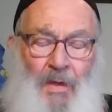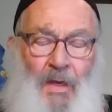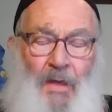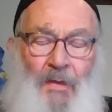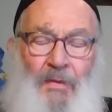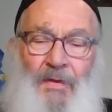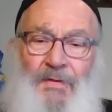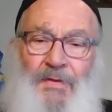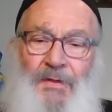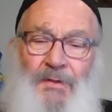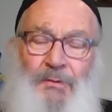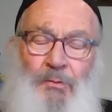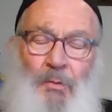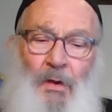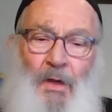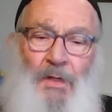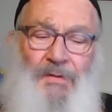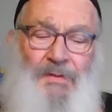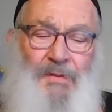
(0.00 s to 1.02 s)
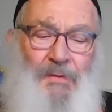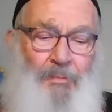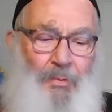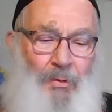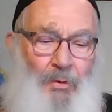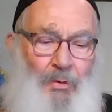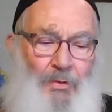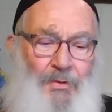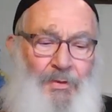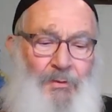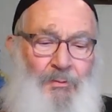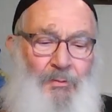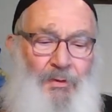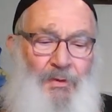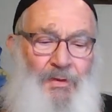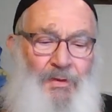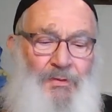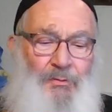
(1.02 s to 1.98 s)
And this is why it's important
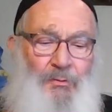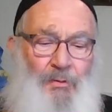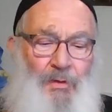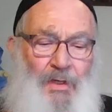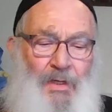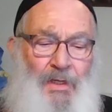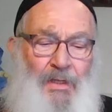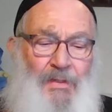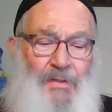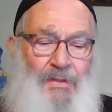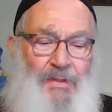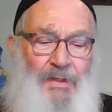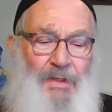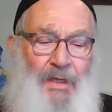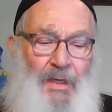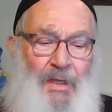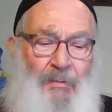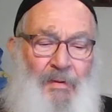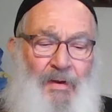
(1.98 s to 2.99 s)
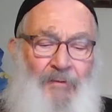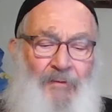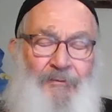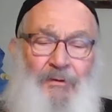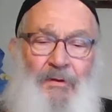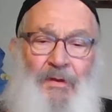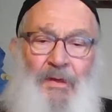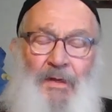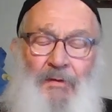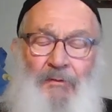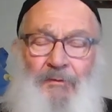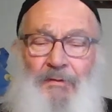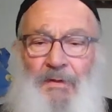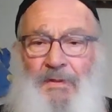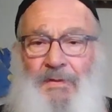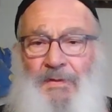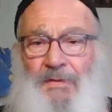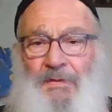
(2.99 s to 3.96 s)
with this reading today about
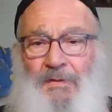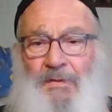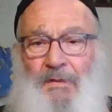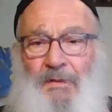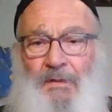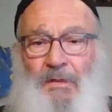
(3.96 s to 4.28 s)
forgiveness